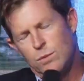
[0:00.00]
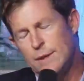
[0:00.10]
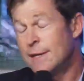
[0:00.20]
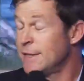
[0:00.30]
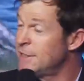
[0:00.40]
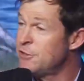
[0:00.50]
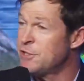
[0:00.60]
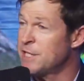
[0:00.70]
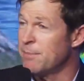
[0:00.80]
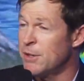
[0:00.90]
Yeah, it's
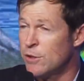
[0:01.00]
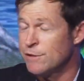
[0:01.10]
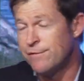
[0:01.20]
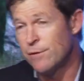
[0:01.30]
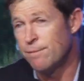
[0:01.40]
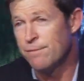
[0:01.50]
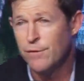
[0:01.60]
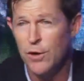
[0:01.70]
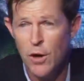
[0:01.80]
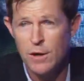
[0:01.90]
interesting because for
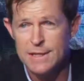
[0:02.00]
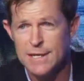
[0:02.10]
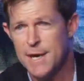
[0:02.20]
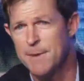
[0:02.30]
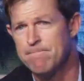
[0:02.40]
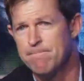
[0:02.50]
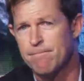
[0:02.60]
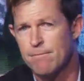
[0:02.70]
a long time,